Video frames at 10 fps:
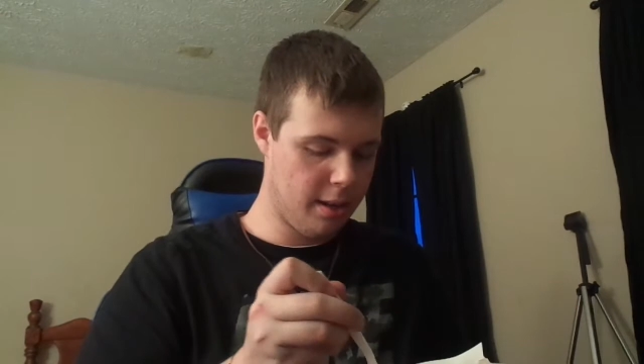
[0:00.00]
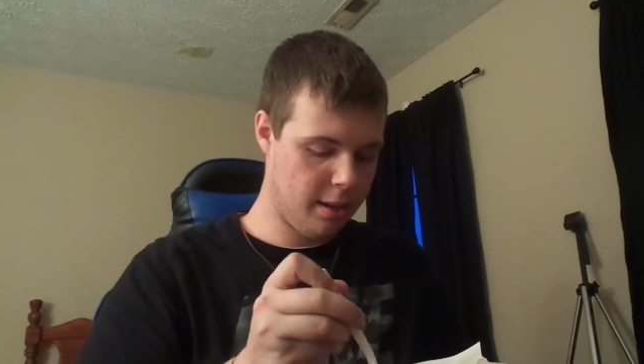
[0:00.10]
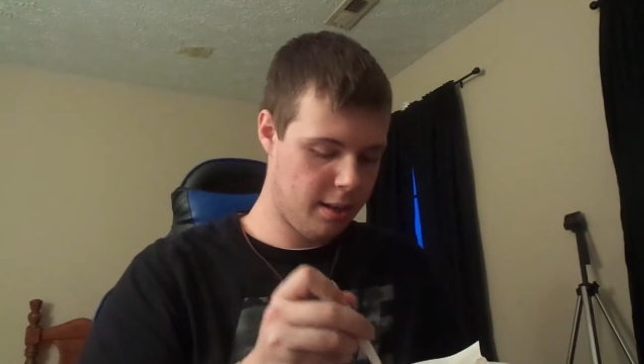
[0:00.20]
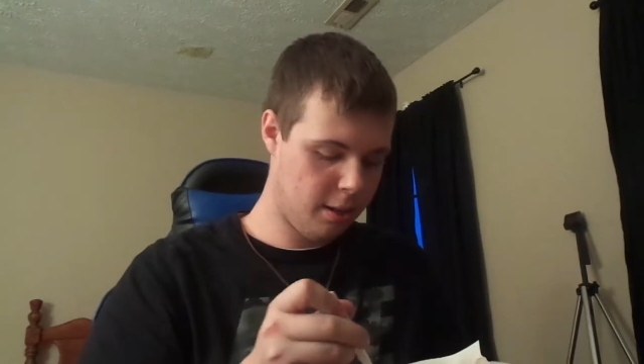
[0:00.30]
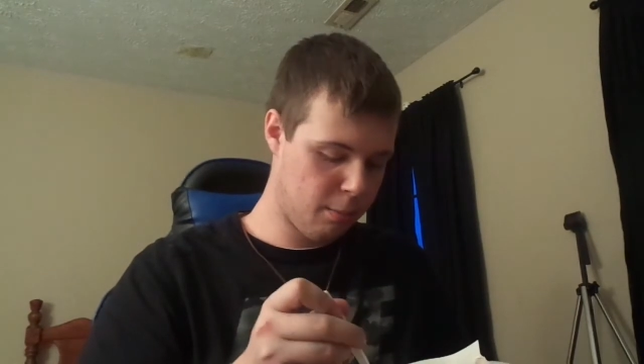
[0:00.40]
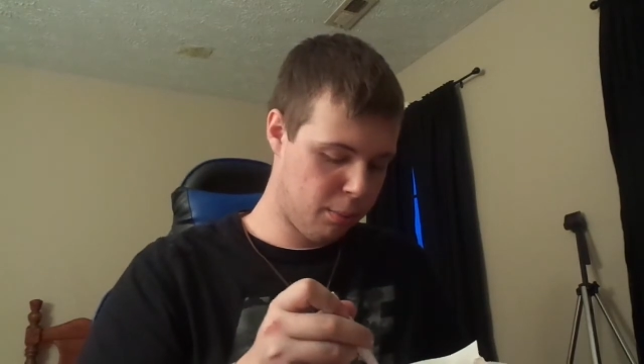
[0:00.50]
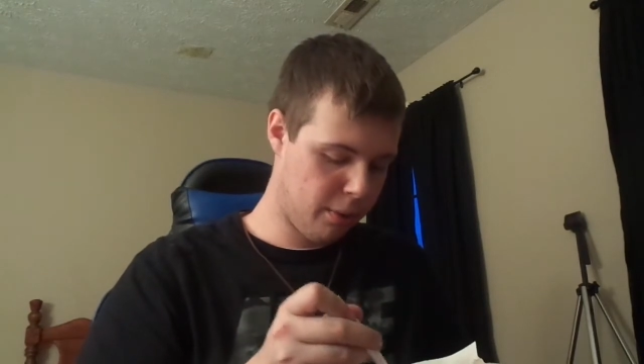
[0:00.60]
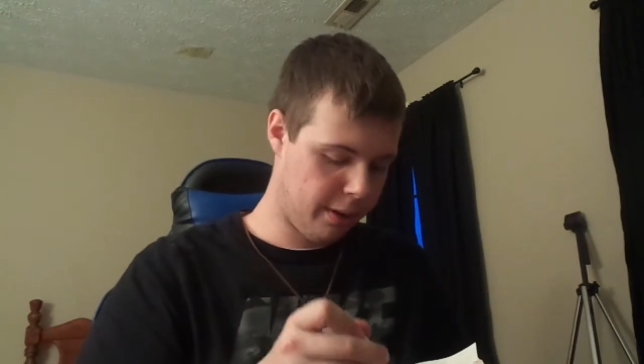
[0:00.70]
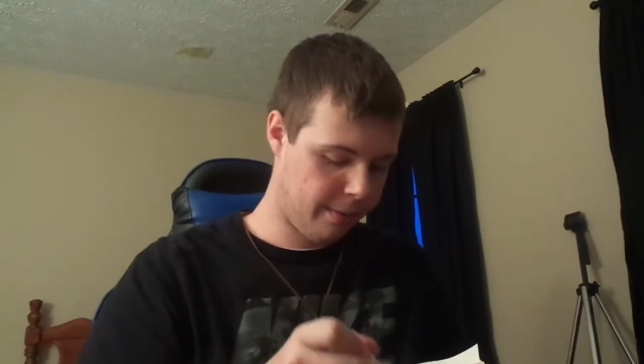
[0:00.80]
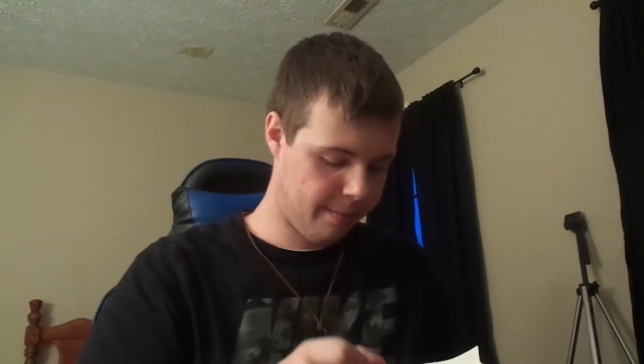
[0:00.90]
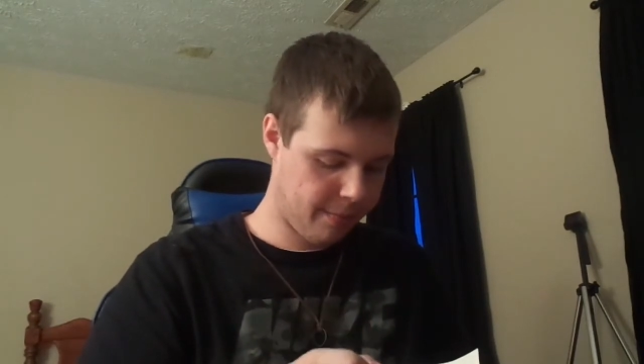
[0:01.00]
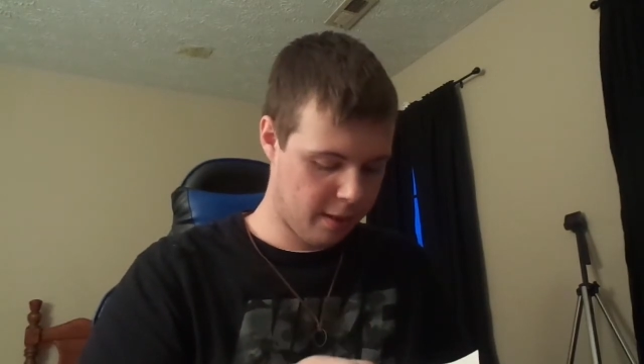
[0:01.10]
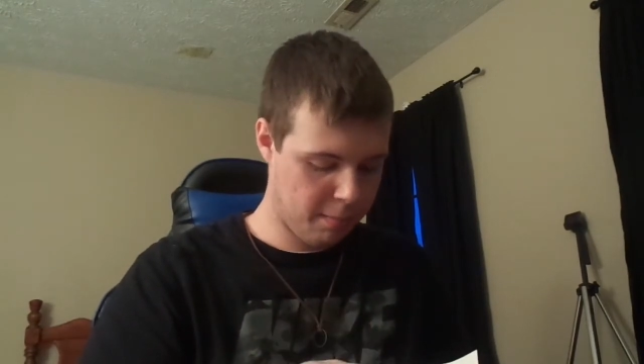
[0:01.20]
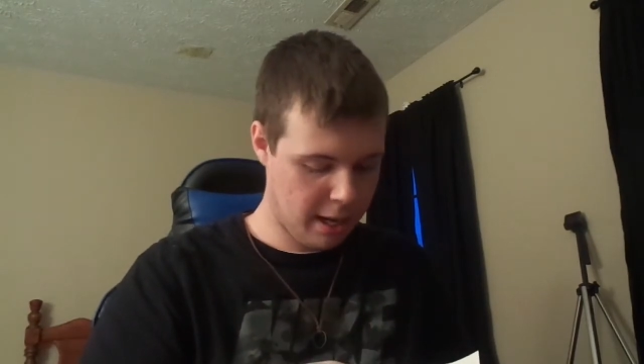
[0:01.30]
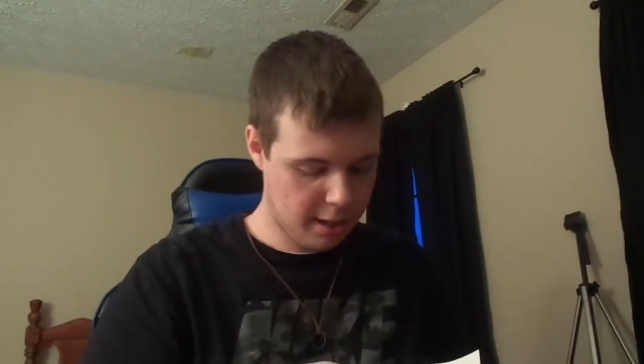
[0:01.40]
Oh boy,
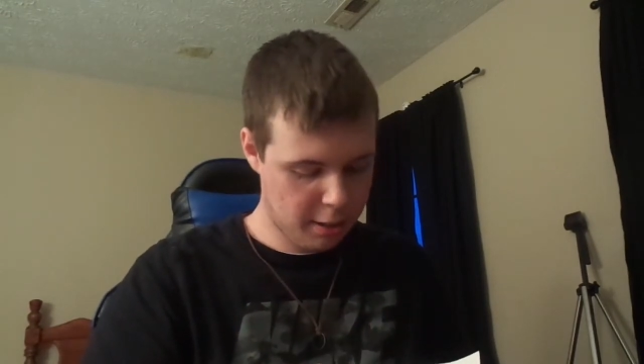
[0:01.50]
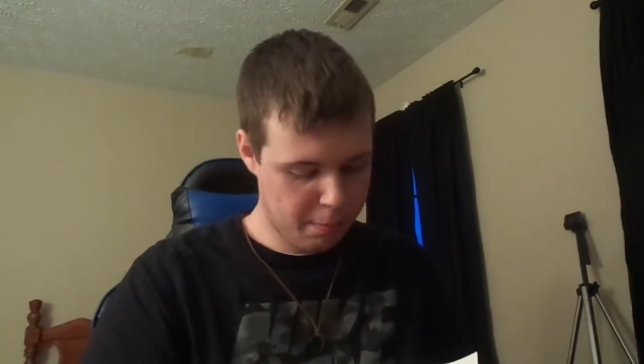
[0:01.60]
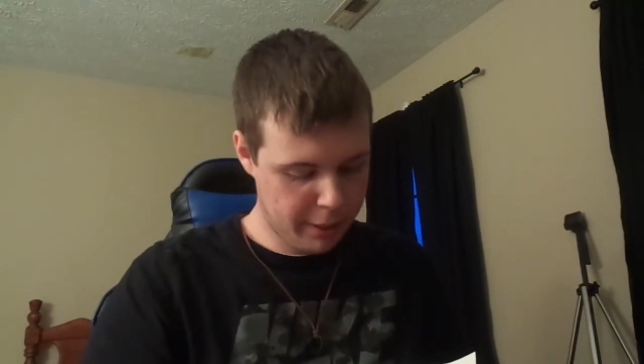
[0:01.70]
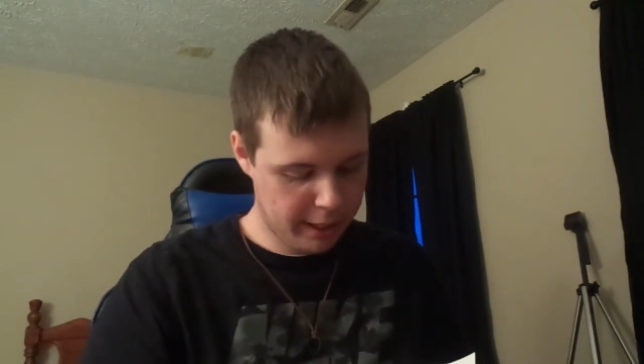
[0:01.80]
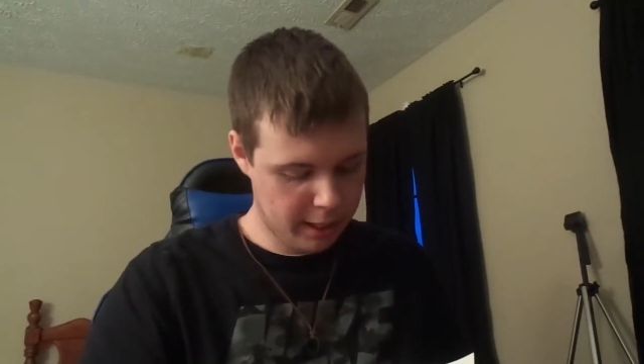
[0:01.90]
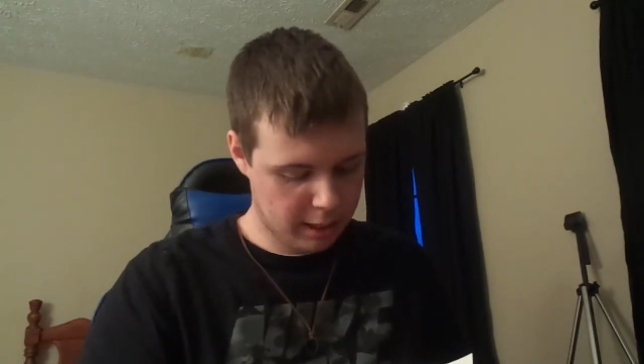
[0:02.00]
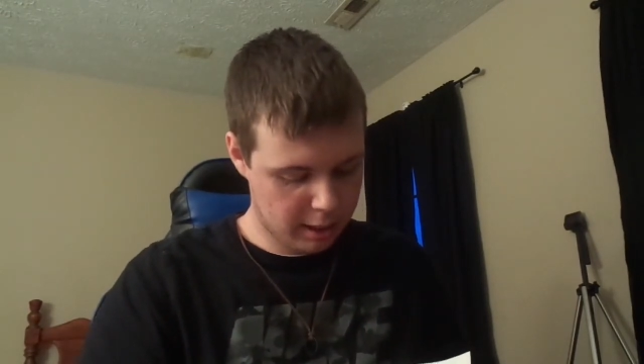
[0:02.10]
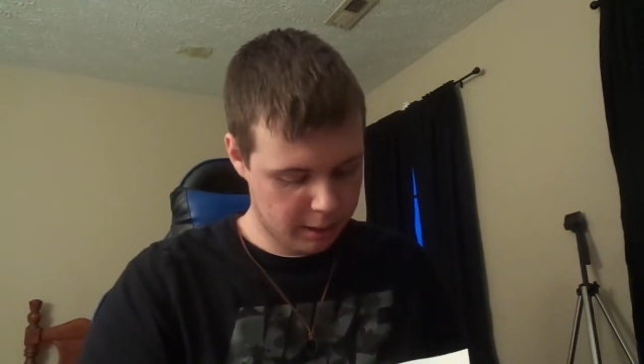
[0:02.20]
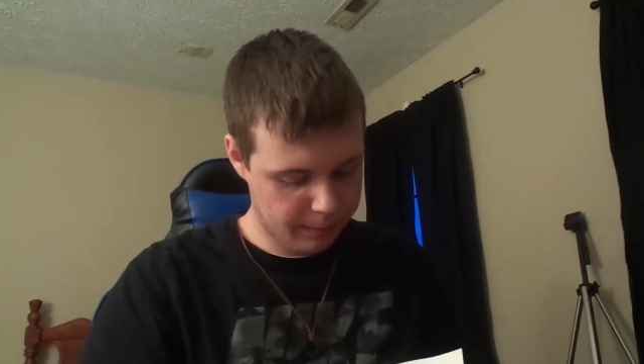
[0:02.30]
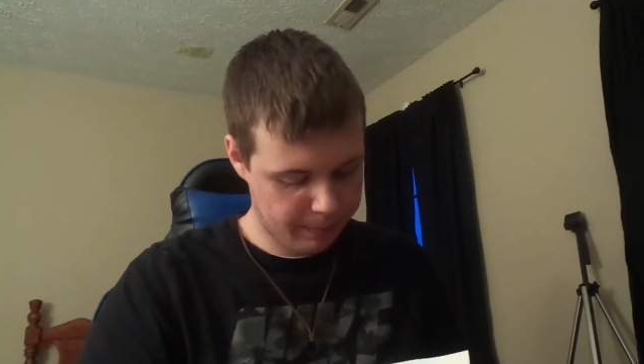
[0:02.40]
I'm not the biggest